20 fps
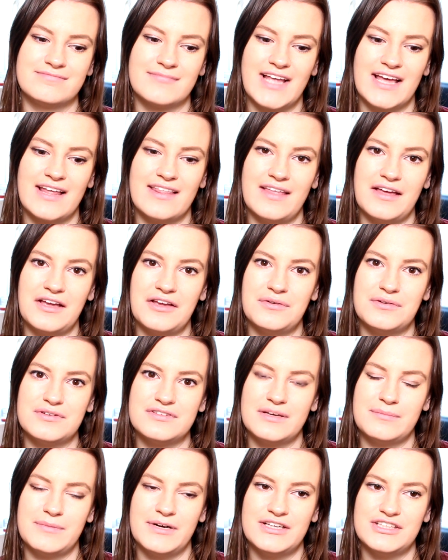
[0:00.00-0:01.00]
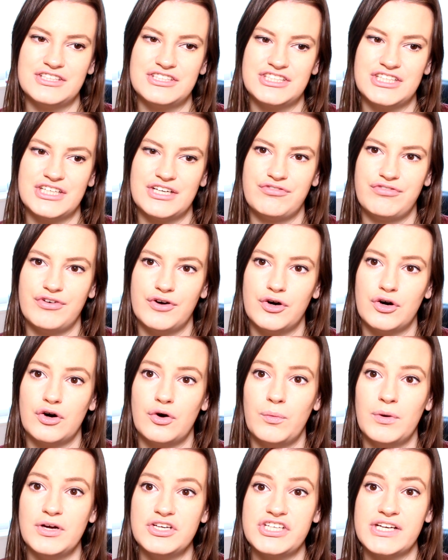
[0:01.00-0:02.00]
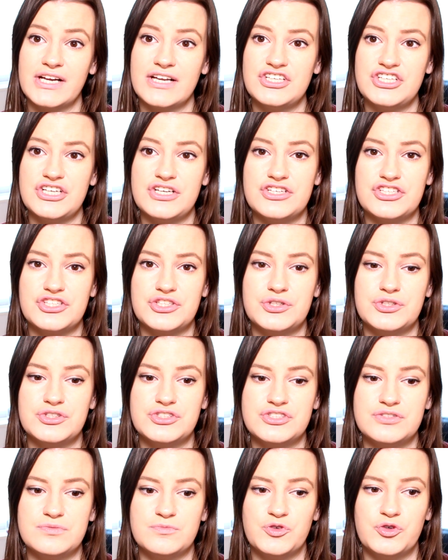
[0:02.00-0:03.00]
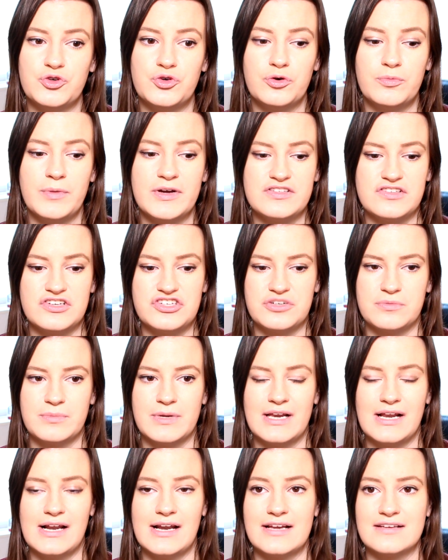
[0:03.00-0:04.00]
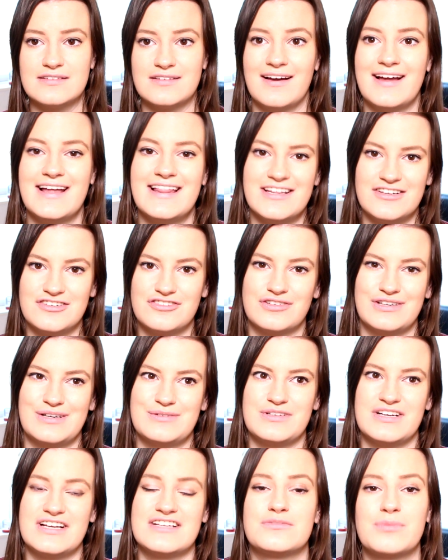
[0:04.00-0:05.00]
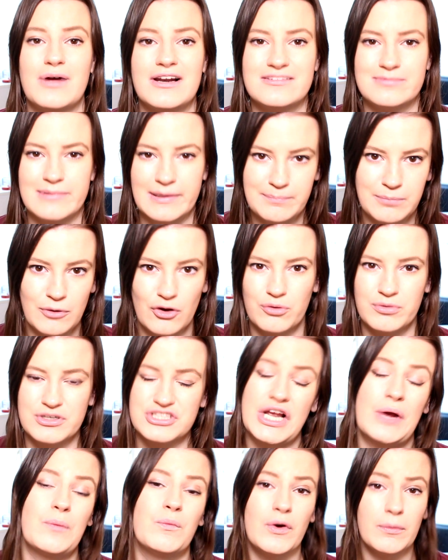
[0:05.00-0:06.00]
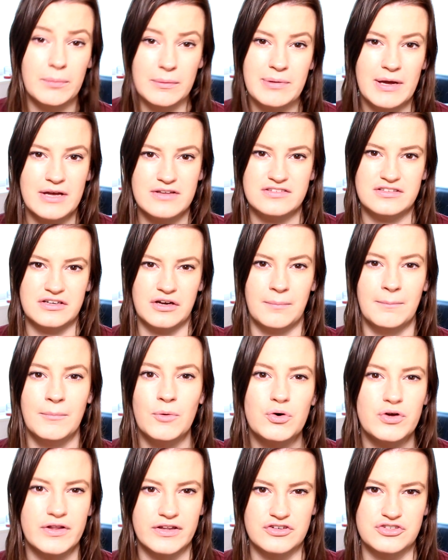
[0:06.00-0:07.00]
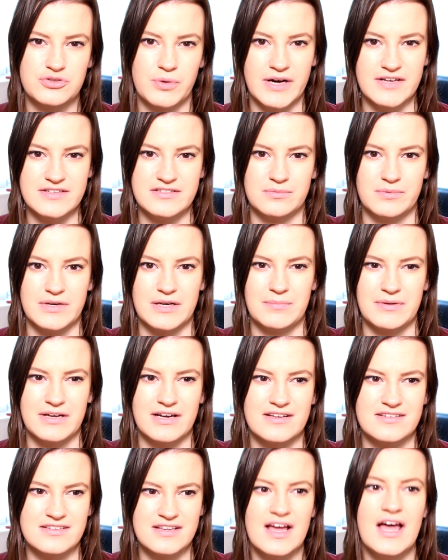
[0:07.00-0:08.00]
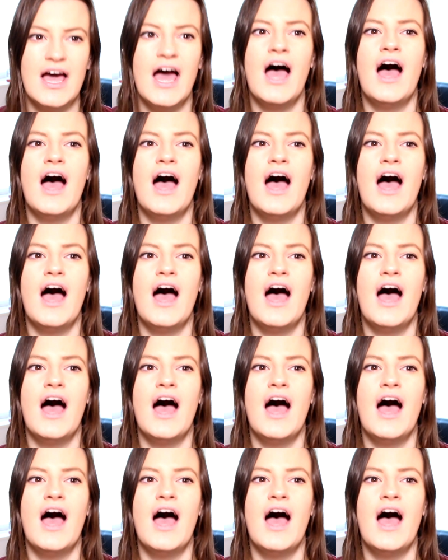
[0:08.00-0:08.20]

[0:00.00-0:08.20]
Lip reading: thank you all so much for watching as usual. All my social media links are in the description, as well as my blog, which I will be posting on more than twice a week, because